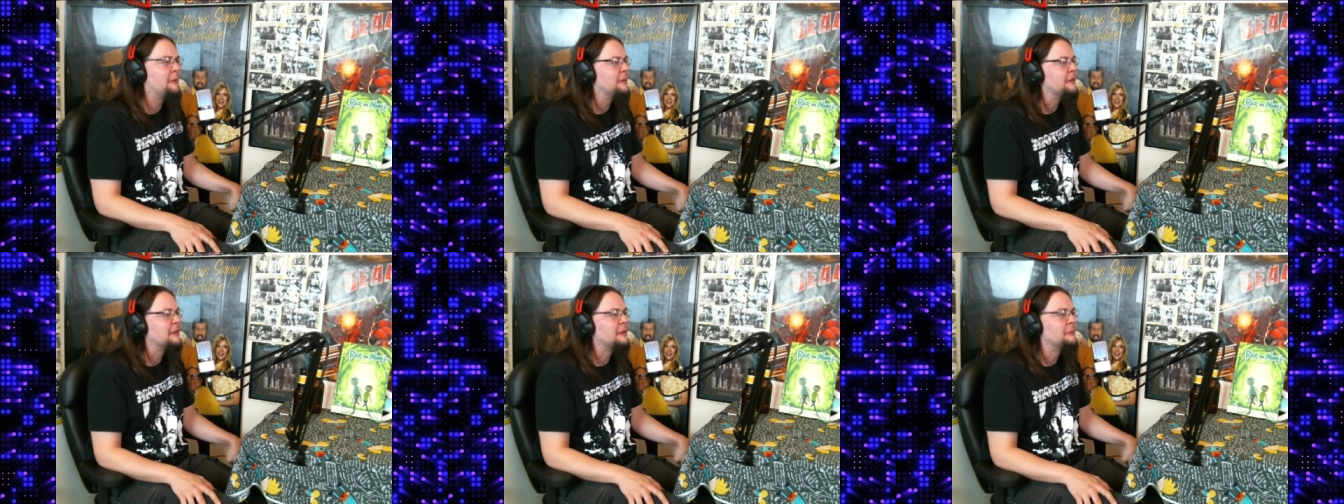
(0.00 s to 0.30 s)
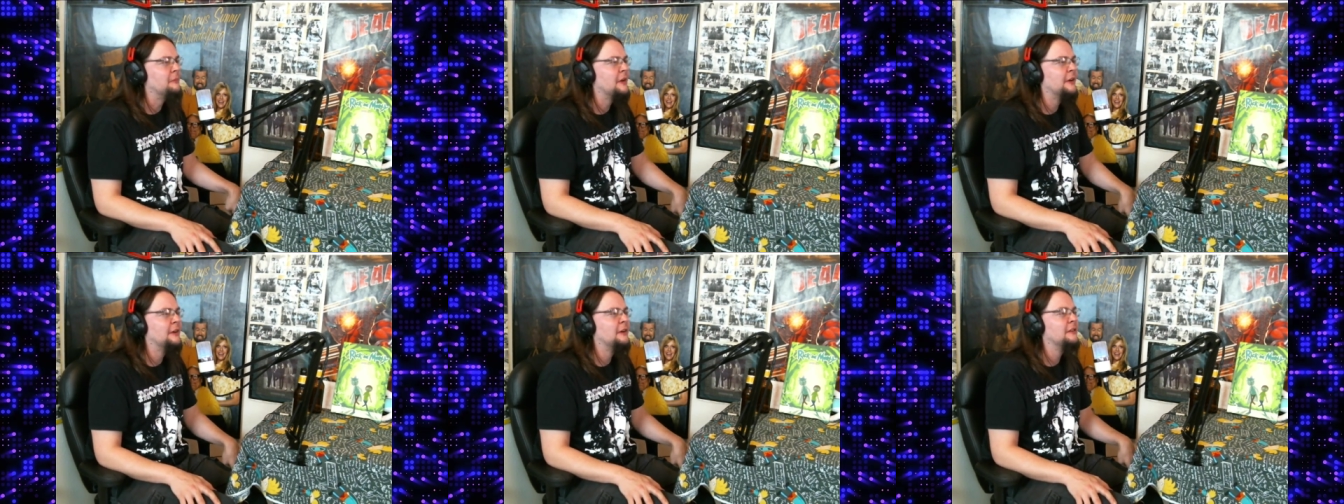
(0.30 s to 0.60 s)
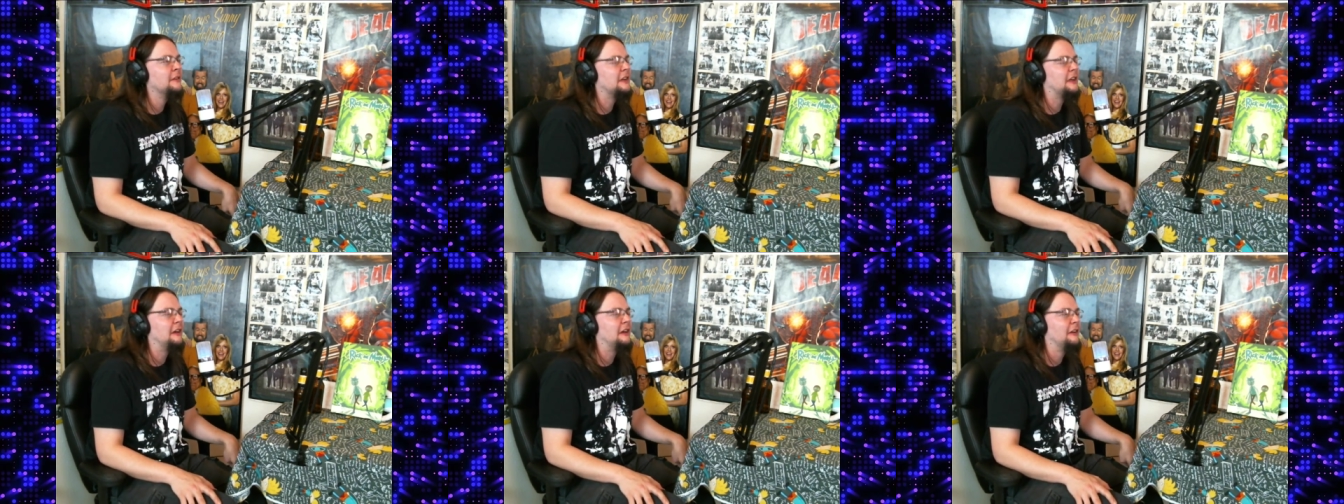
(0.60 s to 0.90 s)
in the middle of
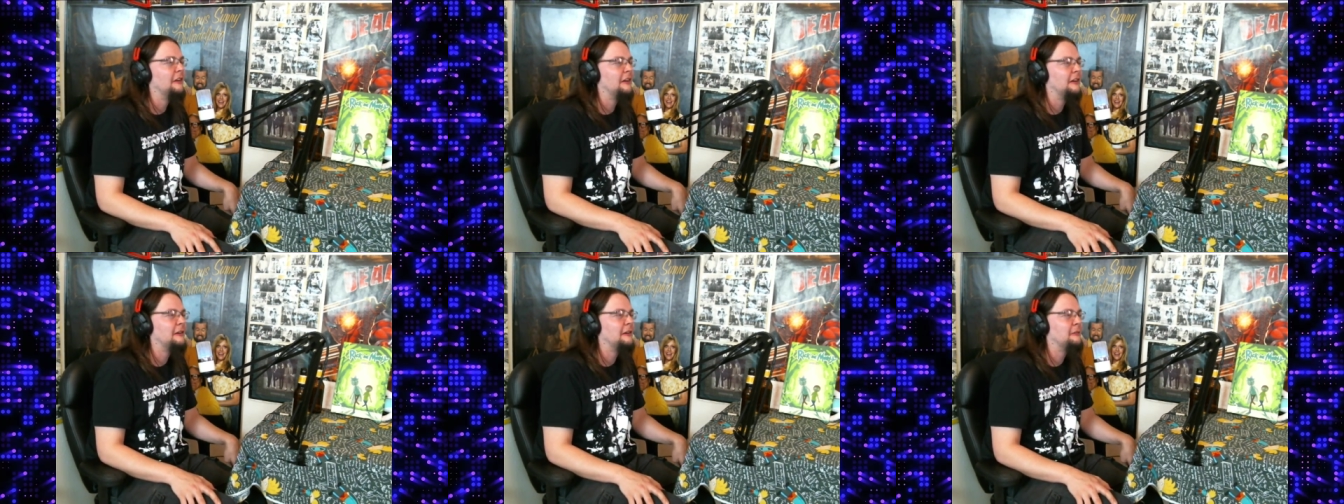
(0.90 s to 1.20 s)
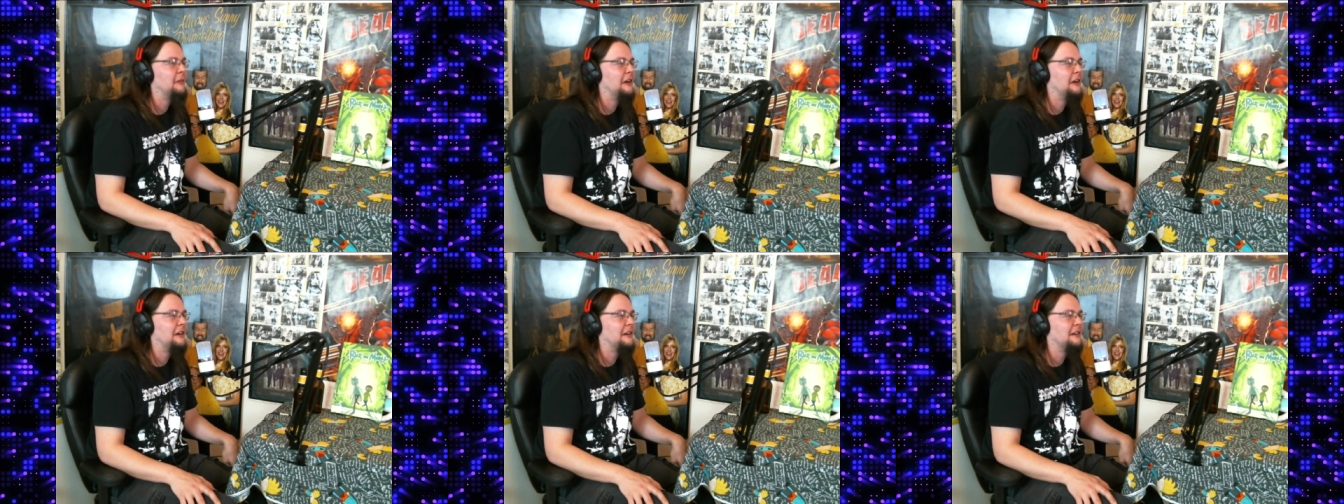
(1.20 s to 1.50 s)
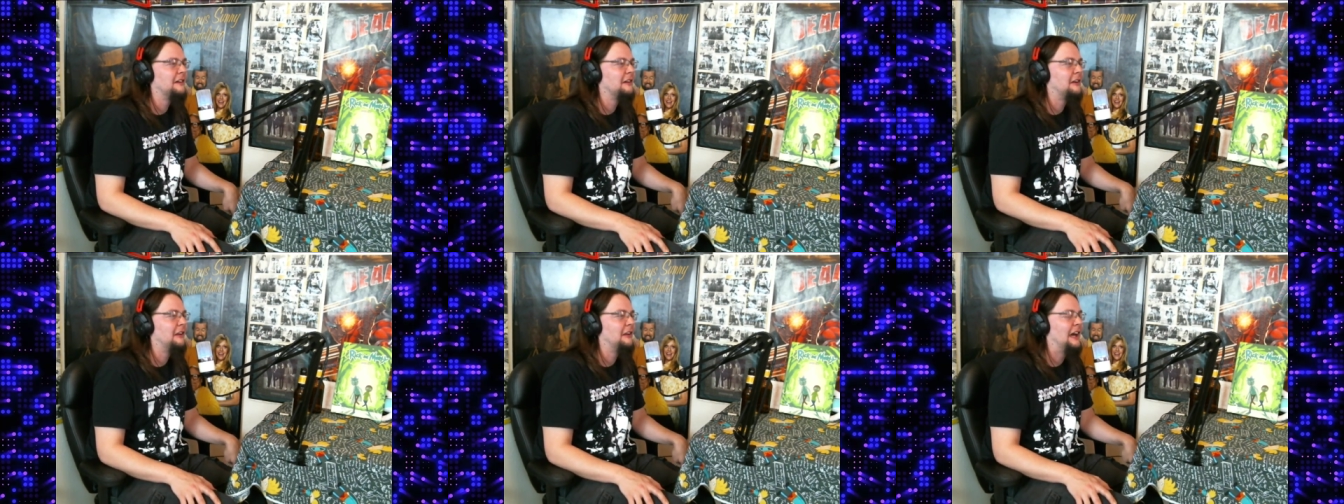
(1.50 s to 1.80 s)
the killing to make
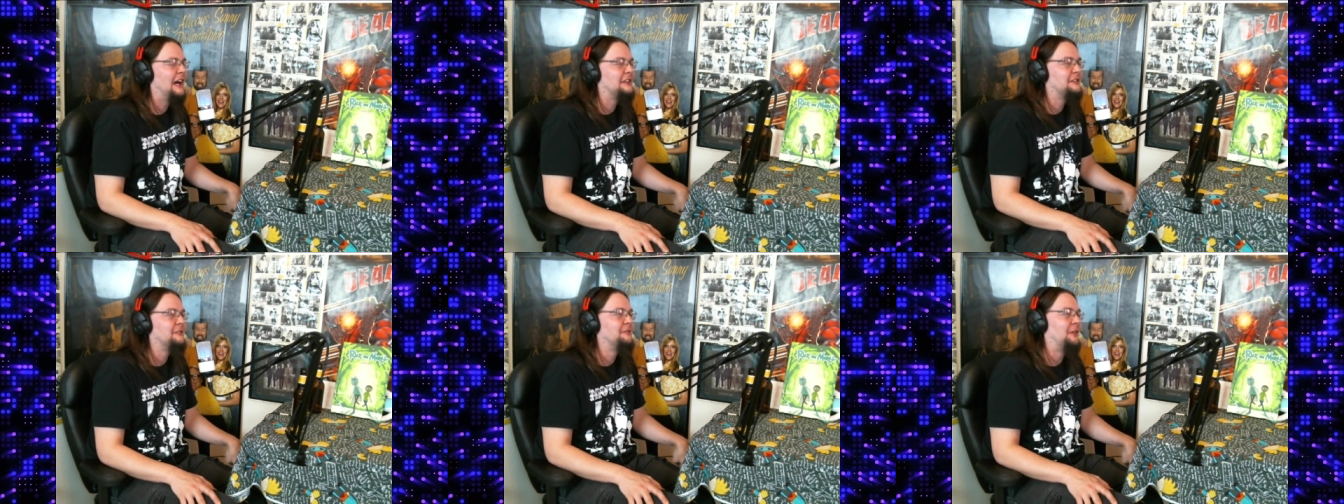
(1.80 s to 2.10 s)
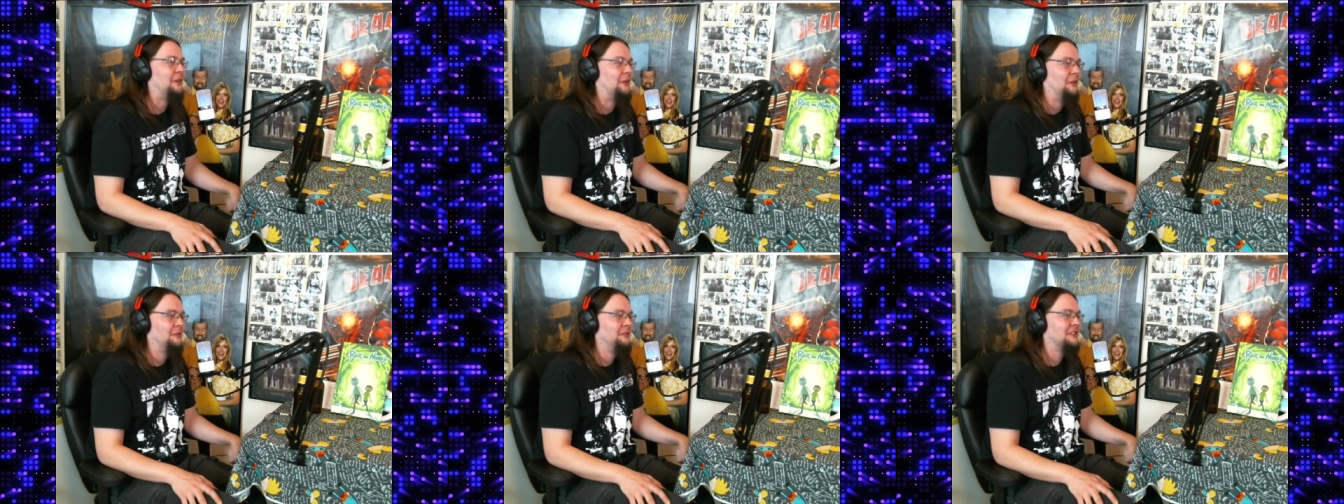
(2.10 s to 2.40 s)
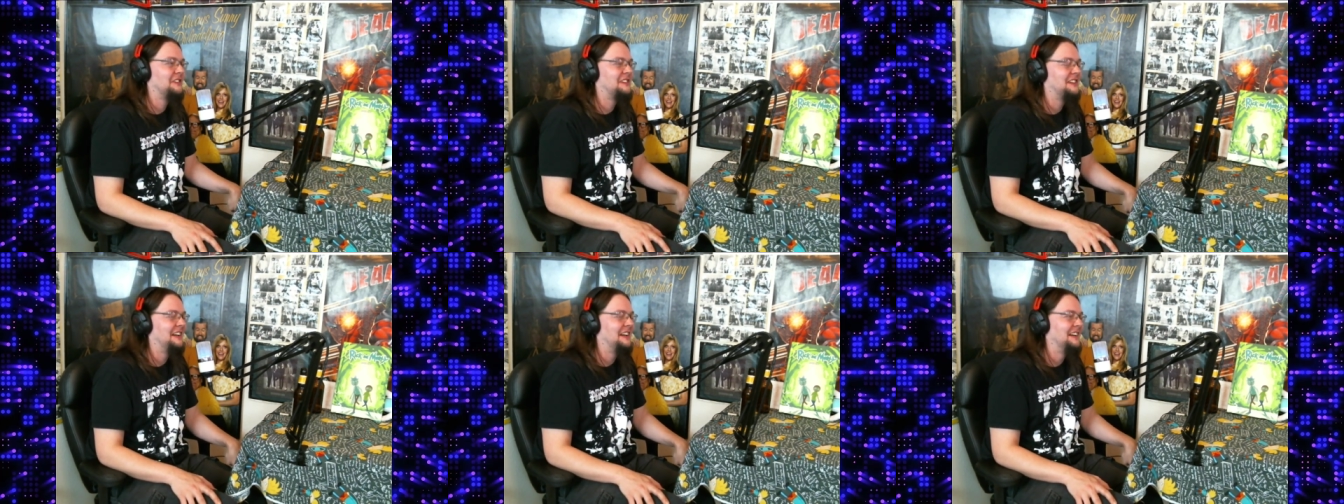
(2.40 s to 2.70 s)
a glass of
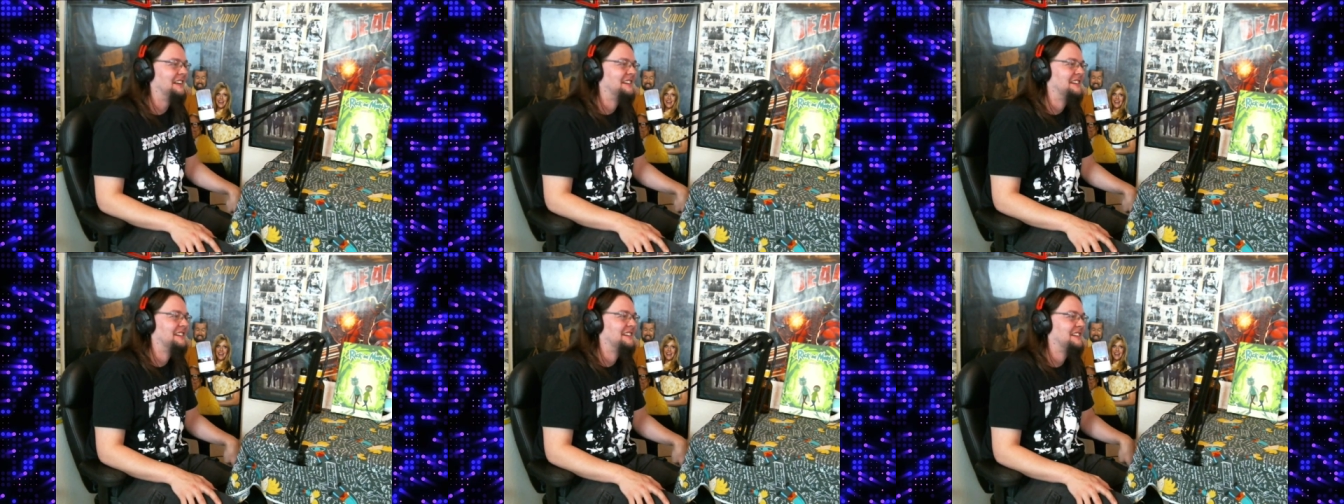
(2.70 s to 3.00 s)
Ovaltine?